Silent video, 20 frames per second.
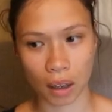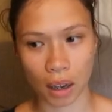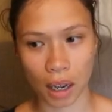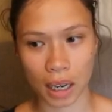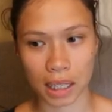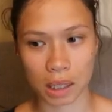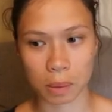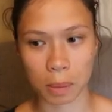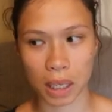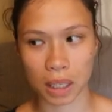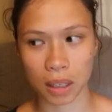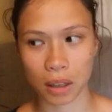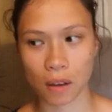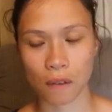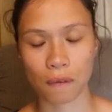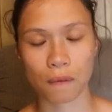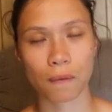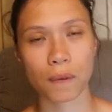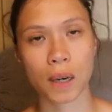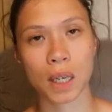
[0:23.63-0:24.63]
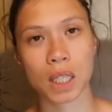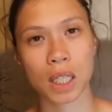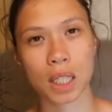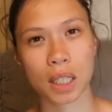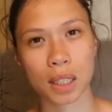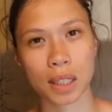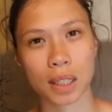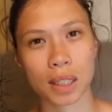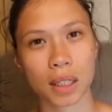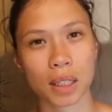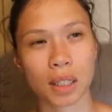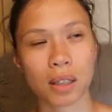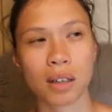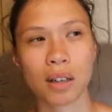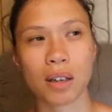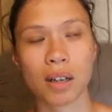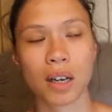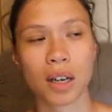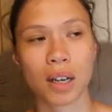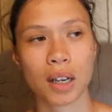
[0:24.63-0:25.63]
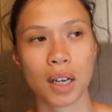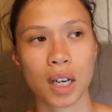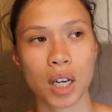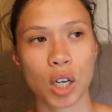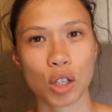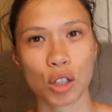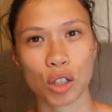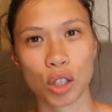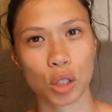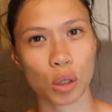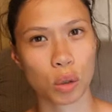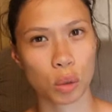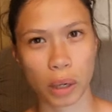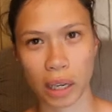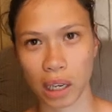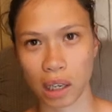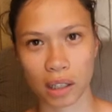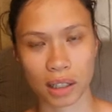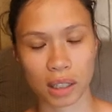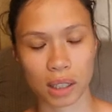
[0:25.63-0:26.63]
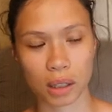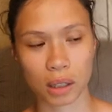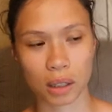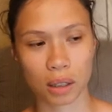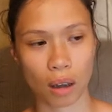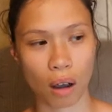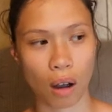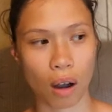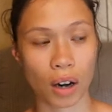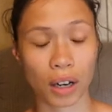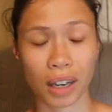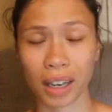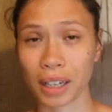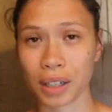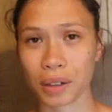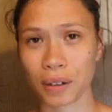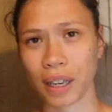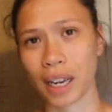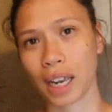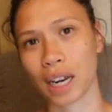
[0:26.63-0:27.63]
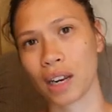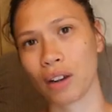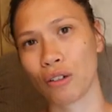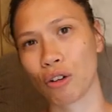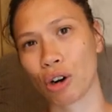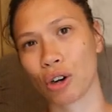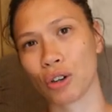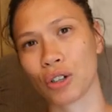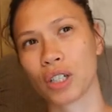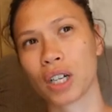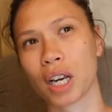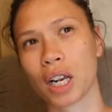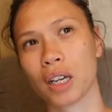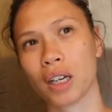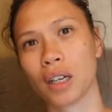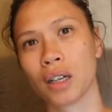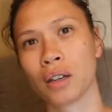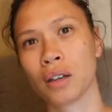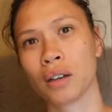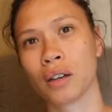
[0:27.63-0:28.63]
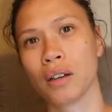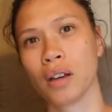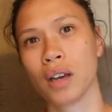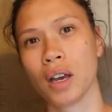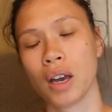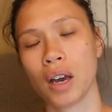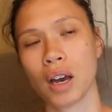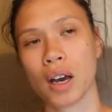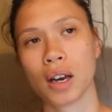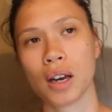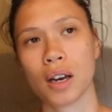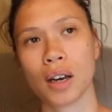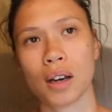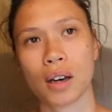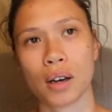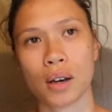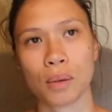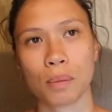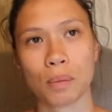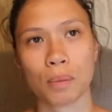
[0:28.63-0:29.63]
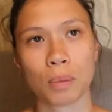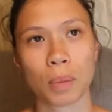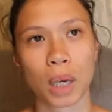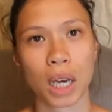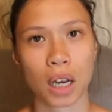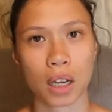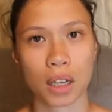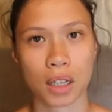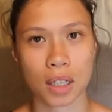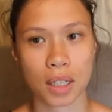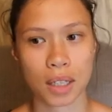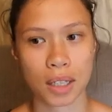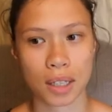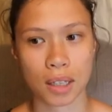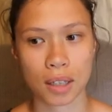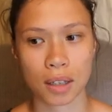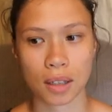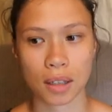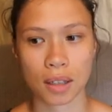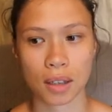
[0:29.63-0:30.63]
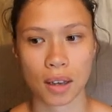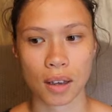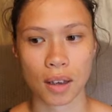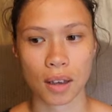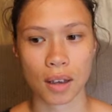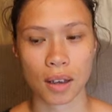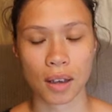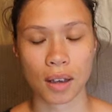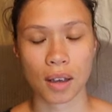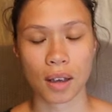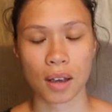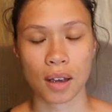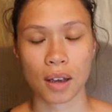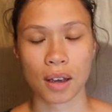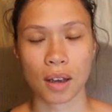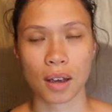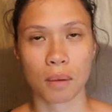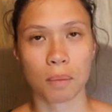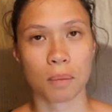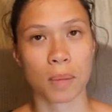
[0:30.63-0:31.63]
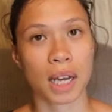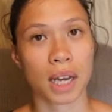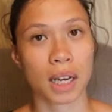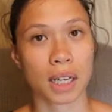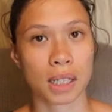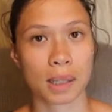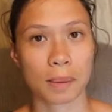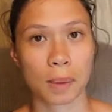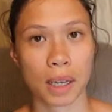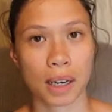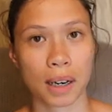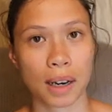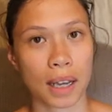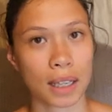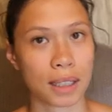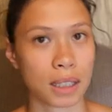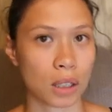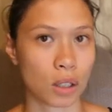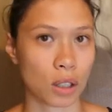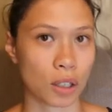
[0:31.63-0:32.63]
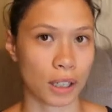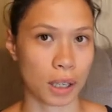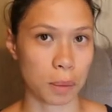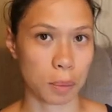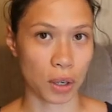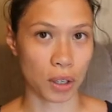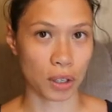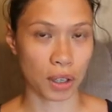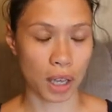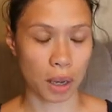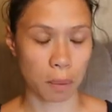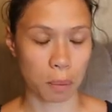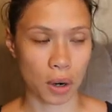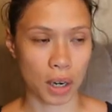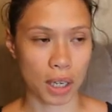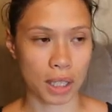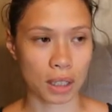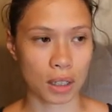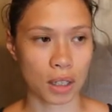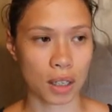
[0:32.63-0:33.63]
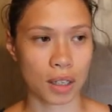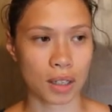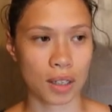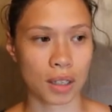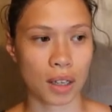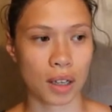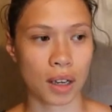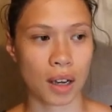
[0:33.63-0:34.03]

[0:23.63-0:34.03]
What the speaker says: I spent the first 2 weeks hardly doing any crocheting because my husband, as an early birthday present,